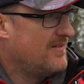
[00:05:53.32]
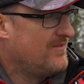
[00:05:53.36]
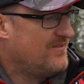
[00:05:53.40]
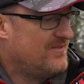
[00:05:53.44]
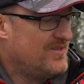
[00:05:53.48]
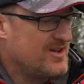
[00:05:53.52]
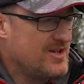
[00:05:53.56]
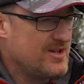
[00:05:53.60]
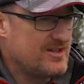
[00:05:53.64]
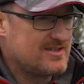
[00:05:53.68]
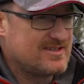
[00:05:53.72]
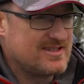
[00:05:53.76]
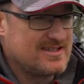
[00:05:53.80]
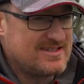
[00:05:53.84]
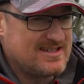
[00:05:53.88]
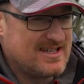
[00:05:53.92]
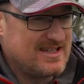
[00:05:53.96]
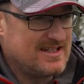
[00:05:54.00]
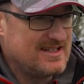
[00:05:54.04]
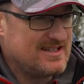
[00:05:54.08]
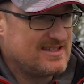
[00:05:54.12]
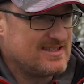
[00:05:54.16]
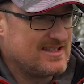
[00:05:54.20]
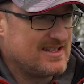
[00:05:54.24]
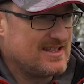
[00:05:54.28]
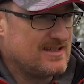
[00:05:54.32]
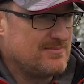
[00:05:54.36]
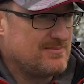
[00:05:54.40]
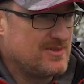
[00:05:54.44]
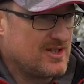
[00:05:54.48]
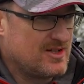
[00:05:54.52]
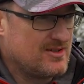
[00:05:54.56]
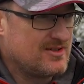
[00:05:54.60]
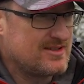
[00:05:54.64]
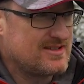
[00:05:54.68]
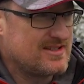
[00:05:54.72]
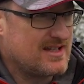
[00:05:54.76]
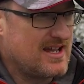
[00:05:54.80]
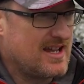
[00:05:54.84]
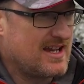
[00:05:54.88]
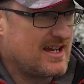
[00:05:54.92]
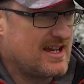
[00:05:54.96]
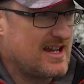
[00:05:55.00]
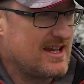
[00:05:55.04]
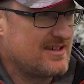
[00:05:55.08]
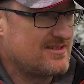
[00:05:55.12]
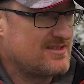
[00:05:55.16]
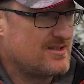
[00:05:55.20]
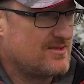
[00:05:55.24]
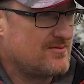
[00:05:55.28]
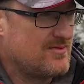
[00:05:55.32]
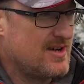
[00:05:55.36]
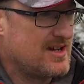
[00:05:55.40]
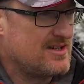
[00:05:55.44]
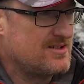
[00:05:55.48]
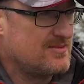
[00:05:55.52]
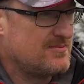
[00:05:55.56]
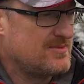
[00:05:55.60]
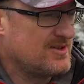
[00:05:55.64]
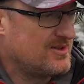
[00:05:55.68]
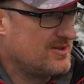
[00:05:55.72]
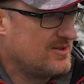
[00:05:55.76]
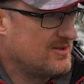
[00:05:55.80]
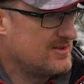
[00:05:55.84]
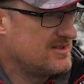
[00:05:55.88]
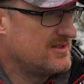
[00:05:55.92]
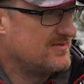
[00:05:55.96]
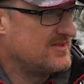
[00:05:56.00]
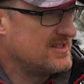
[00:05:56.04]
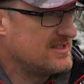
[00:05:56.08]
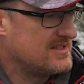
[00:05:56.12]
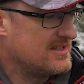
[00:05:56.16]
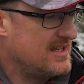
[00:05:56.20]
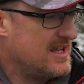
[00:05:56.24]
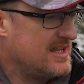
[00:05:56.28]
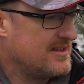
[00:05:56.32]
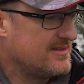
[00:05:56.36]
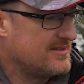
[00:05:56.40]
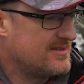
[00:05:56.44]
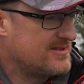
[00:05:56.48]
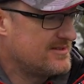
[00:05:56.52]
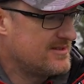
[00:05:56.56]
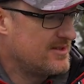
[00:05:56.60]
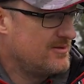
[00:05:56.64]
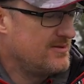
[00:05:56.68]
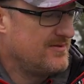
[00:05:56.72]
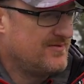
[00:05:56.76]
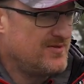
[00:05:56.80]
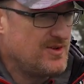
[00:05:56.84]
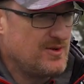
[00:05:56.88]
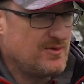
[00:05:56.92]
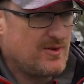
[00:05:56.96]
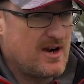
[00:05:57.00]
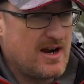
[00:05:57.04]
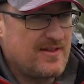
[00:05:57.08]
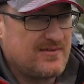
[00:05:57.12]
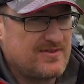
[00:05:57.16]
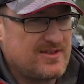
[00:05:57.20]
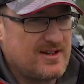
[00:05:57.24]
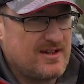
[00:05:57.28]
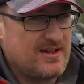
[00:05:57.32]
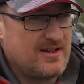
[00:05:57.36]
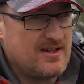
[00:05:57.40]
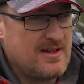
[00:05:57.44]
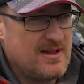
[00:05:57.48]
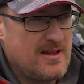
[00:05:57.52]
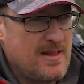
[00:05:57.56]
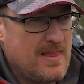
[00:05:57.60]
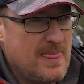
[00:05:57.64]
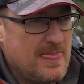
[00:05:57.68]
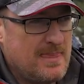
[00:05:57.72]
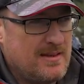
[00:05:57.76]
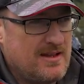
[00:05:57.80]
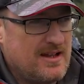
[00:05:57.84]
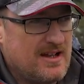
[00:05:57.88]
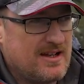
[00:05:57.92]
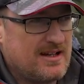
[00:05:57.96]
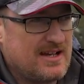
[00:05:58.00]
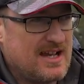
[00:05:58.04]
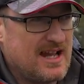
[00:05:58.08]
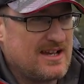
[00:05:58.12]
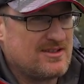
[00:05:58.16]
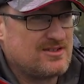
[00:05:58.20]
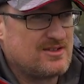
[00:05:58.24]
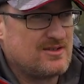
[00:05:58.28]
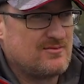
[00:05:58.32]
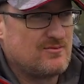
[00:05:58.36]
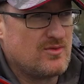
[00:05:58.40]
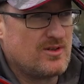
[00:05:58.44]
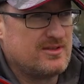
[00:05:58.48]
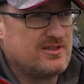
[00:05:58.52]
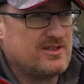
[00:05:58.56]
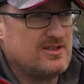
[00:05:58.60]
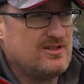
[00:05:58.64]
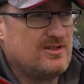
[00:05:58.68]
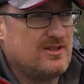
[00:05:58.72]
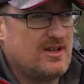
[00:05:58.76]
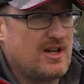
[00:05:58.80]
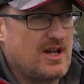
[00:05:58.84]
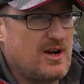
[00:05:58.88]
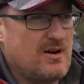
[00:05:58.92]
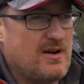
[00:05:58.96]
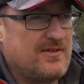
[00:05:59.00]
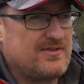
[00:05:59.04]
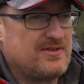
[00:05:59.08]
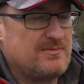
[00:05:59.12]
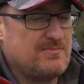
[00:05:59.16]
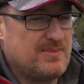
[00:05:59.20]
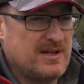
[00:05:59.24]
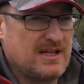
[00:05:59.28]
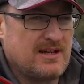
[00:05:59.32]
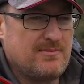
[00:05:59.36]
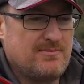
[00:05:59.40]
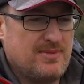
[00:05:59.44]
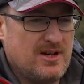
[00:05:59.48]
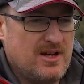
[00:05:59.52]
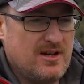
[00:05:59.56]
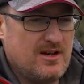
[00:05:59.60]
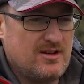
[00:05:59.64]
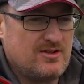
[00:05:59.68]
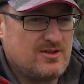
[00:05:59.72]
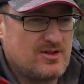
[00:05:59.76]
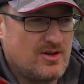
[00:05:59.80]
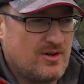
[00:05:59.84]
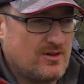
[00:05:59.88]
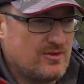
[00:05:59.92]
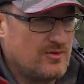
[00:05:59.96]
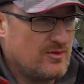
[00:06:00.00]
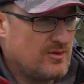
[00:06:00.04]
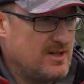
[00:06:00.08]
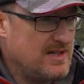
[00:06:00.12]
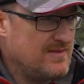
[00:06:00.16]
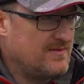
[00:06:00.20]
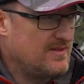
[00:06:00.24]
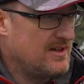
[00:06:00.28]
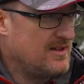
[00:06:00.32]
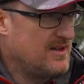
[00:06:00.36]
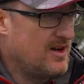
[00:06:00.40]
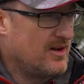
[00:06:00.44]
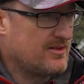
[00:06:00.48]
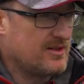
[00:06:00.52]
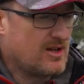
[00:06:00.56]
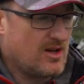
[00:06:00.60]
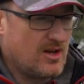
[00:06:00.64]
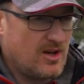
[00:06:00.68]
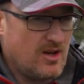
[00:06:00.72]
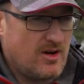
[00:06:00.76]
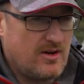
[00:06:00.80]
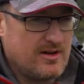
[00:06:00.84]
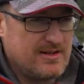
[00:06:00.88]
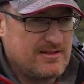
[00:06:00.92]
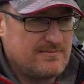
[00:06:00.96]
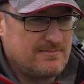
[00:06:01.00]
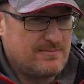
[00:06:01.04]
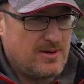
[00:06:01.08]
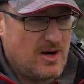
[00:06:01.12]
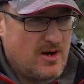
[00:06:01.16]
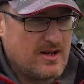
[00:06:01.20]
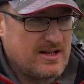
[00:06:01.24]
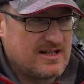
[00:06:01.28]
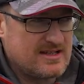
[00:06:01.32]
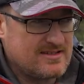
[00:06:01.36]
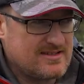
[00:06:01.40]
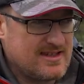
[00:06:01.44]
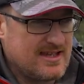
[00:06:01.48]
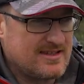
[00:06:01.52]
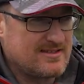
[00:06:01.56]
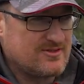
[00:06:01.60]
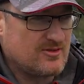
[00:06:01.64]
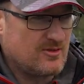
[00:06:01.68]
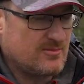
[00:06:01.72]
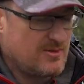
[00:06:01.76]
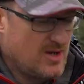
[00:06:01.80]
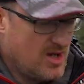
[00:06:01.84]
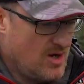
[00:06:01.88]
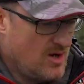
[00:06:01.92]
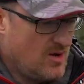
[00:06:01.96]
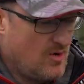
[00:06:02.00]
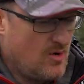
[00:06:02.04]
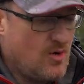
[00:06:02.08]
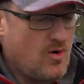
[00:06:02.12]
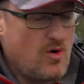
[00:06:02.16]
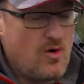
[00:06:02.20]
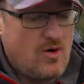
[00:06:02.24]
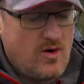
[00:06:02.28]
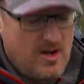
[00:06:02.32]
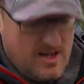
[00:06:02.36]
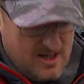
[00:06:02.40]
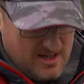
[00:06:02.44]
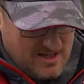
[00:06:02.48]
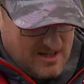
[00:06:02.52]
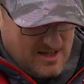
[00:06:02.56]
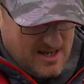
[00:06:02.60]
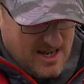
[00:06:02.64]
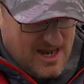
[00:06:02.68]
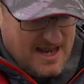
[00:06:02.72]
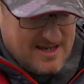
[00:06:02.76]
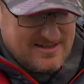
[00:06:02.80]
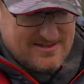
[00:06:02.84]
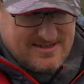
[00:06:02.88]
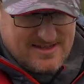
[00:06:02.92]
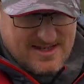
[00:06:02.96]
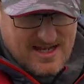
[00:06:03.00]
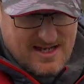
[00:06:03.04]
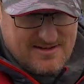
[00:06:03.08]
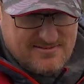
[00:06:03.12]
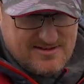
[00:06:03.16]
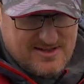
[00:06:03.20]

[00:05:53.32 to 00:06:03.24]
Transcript: versatility because of that casting range and because of its length. So if you were after a casting rod that you could go after bigger perch on, or even on a light pike setup, or as the name